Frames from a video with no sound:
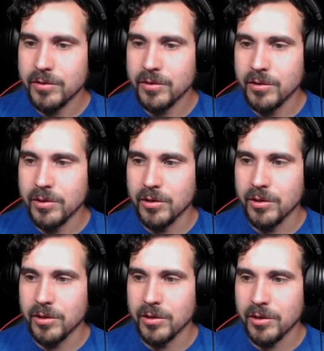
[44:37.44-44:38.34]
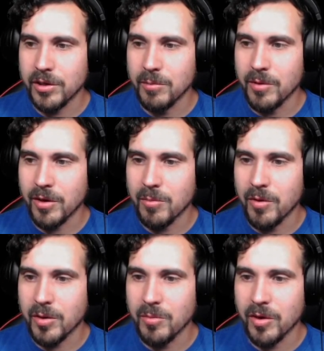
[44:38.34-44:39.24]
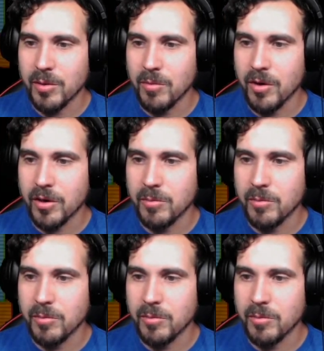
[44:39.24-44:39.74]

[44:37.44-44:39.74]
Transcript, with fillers: Uh, come on, come on, come on, come on, come